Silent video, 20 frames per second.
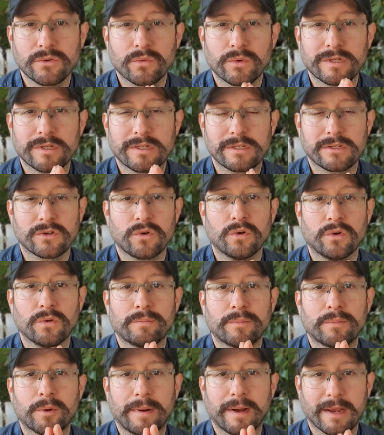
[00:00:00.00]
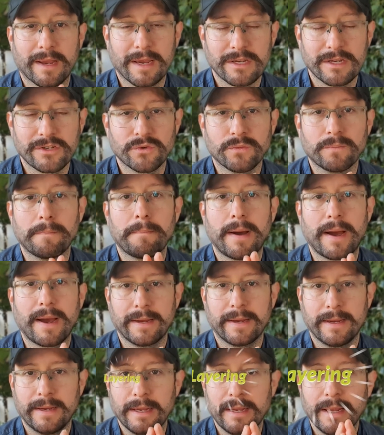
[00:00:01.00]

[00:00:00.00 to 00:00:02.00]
which is called propagation by